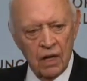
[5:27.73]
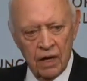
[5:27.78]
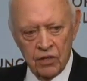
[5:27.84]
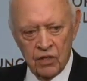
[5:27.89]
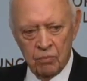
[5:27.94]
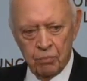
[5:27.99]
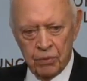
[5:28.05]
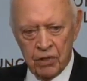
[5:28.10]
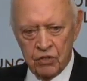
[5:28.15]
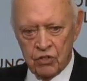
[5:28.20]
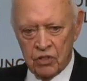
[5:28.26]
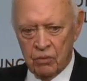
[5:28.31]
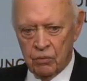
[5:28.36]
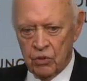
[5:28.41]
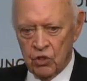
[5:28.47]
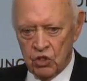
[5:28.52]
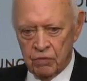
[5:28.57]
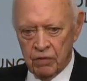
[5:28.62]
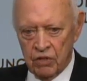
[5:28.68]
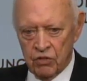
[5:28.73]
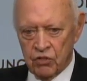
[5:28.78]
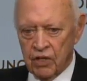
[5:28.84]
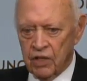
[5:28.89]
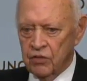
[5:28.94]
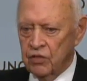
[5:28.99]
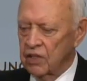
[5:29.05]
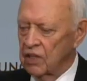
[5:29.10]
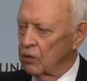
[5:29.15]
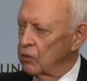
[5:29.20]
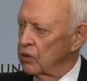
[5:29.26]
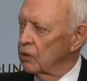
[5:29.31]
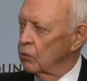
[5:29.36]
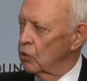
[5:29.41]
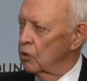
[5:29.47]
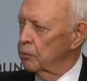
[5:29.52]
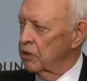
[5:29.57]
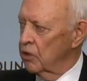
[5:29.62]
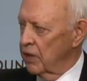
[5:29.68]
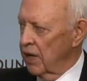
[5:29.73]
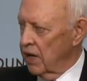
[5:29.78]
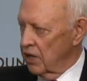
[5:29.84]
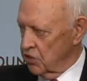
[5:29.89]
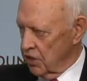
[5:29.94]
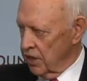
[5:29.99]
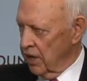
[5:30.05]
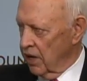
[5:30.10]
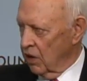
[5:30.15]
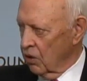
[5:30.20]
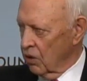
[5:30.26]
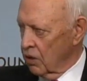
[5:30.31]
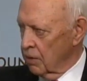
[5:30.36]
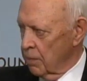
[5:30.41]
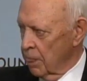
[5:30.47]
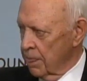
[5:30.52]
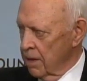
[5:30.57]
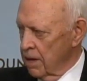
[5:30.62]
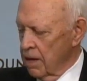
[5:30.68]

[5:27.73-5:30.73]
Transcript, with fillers: And then President Roosevelt said, then it will be Eisenhower.